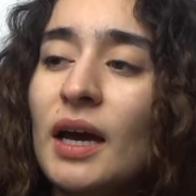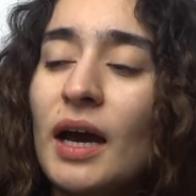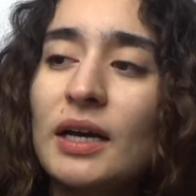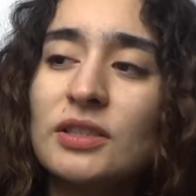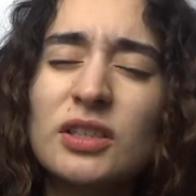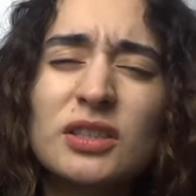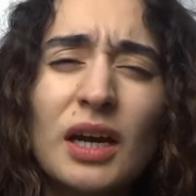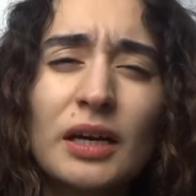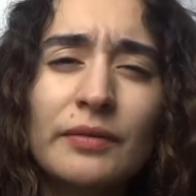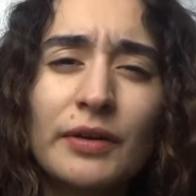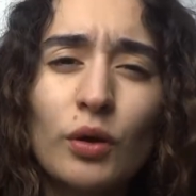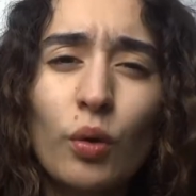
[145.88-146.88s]
I started to kind
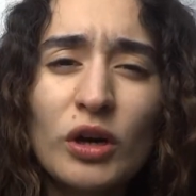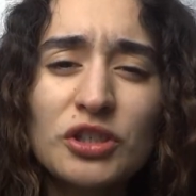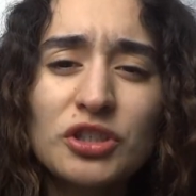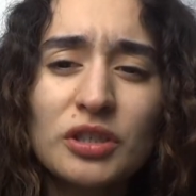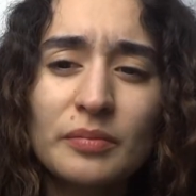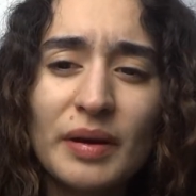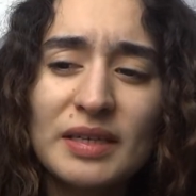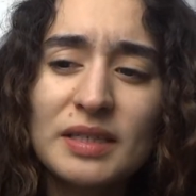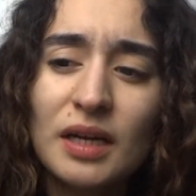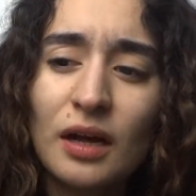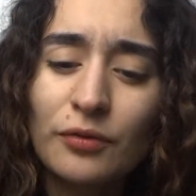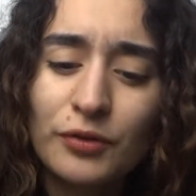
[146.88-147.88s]
of like question
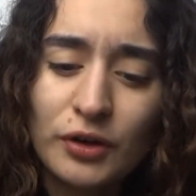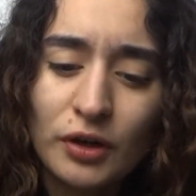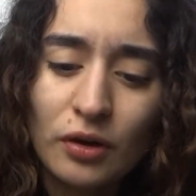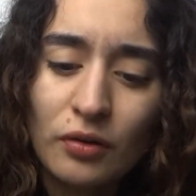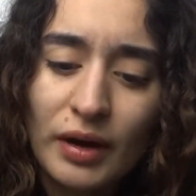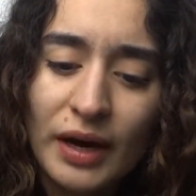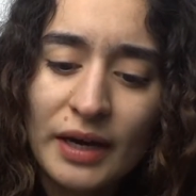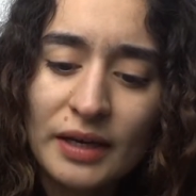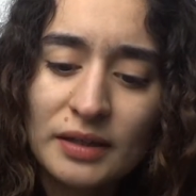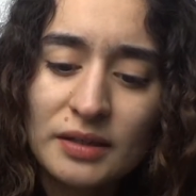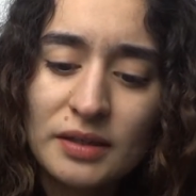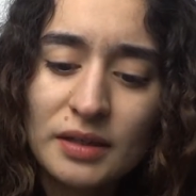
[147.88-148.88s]
myself, you know,
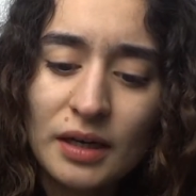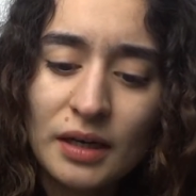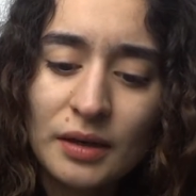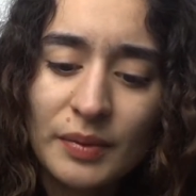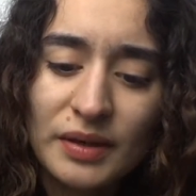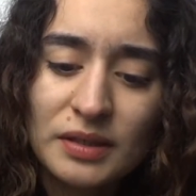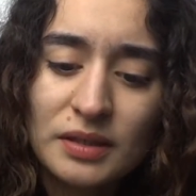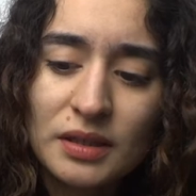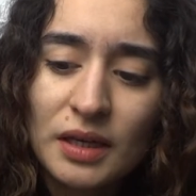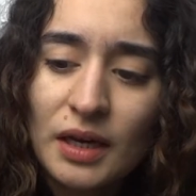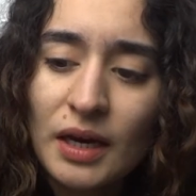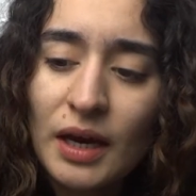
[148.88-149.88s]
and I
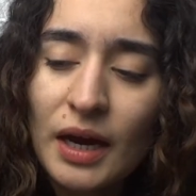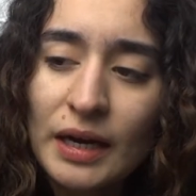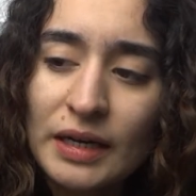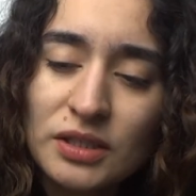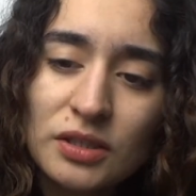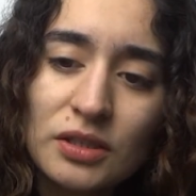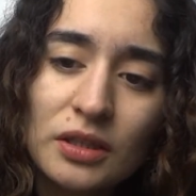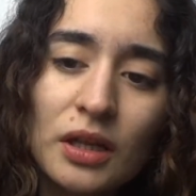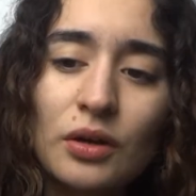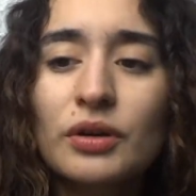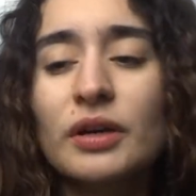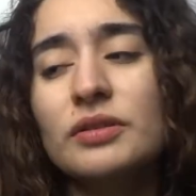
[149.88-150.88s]

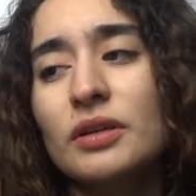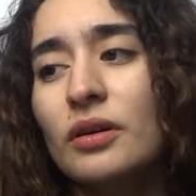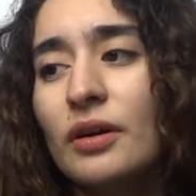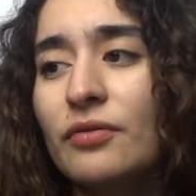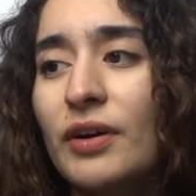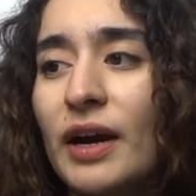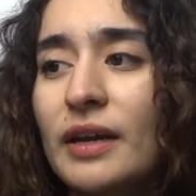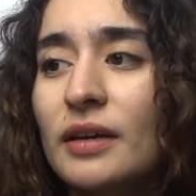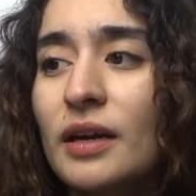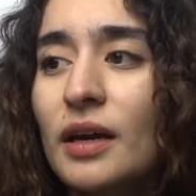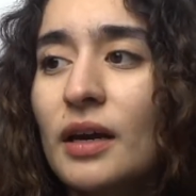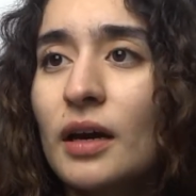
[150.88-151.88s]
was like, okay, fine.
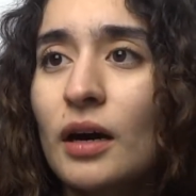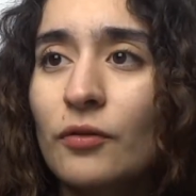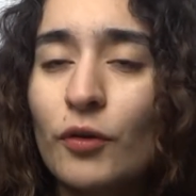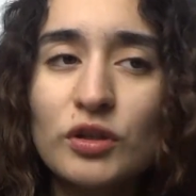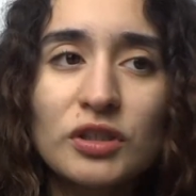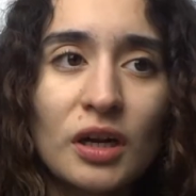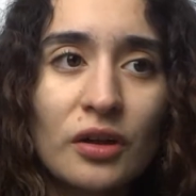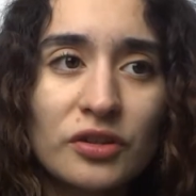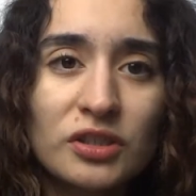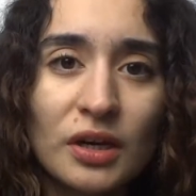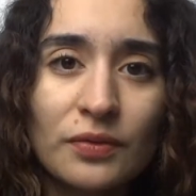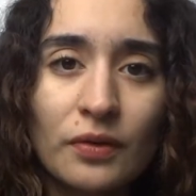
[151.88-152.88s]
I'll focus on other
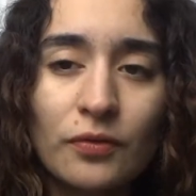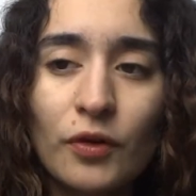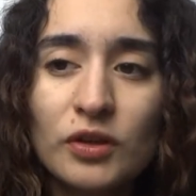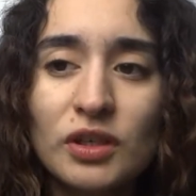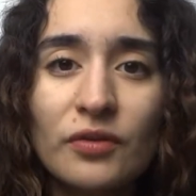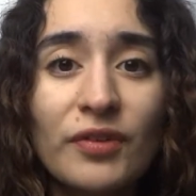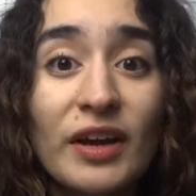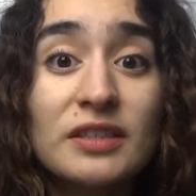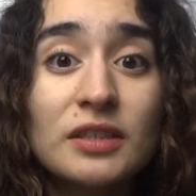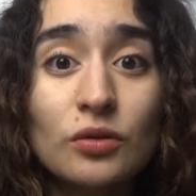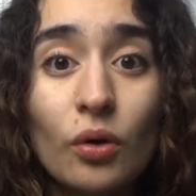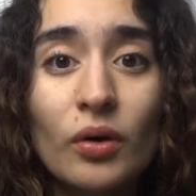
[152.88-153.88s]
stuff. I'll focus on
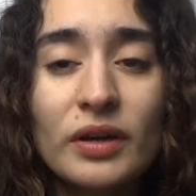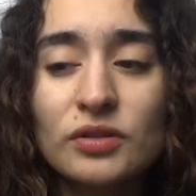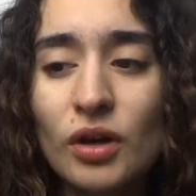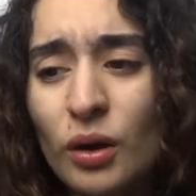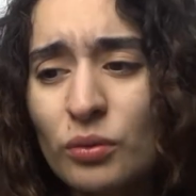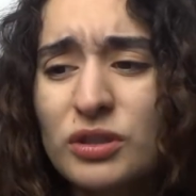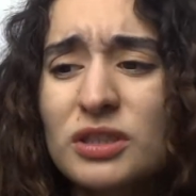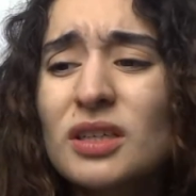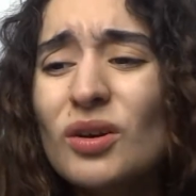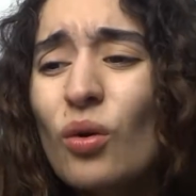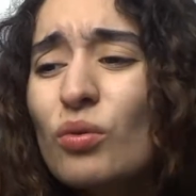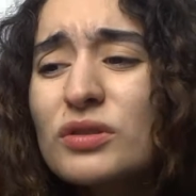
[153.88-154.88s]
fancy toys. So I was just
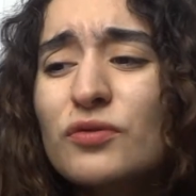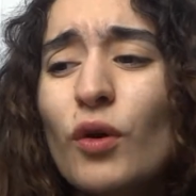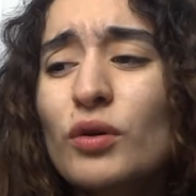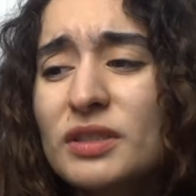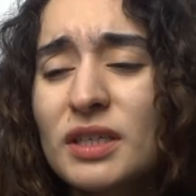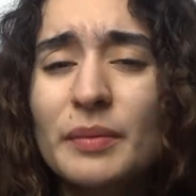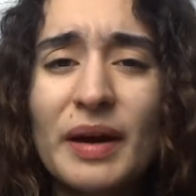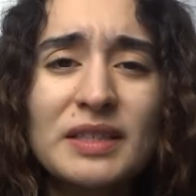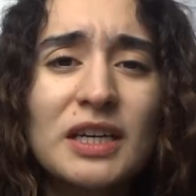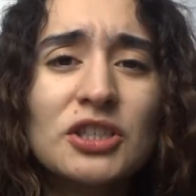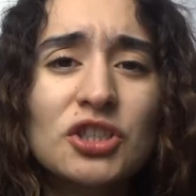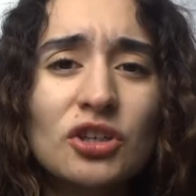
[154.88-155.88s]
like always focusing my
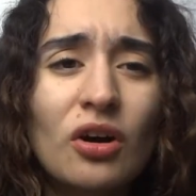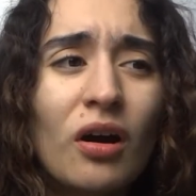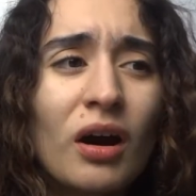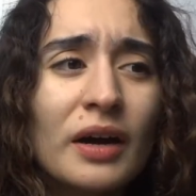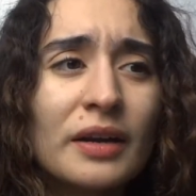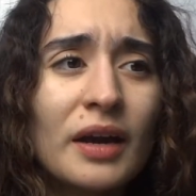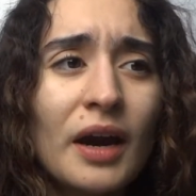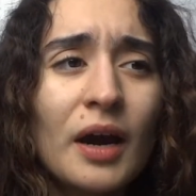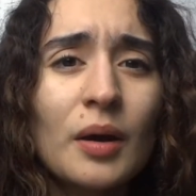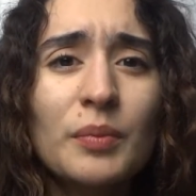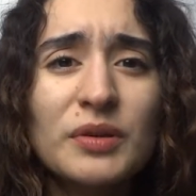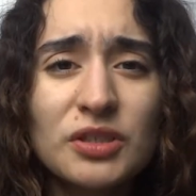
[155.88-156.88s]
attention on
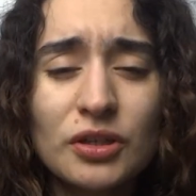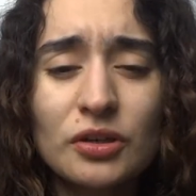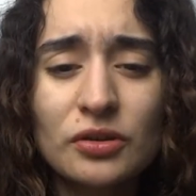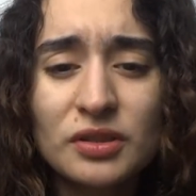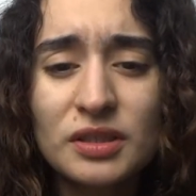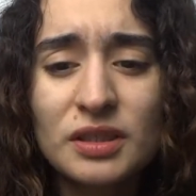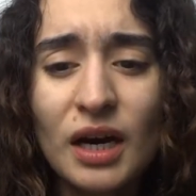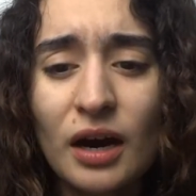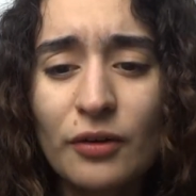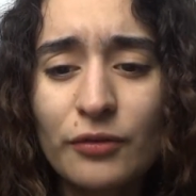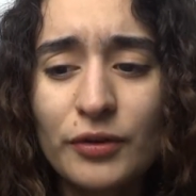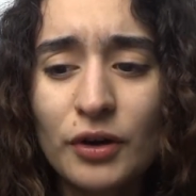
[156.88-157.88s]
material
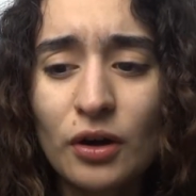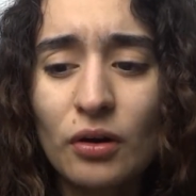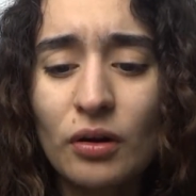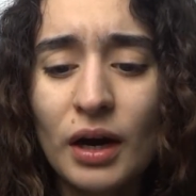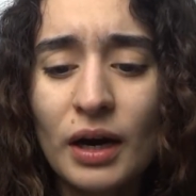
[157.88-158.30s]
stuff, you know.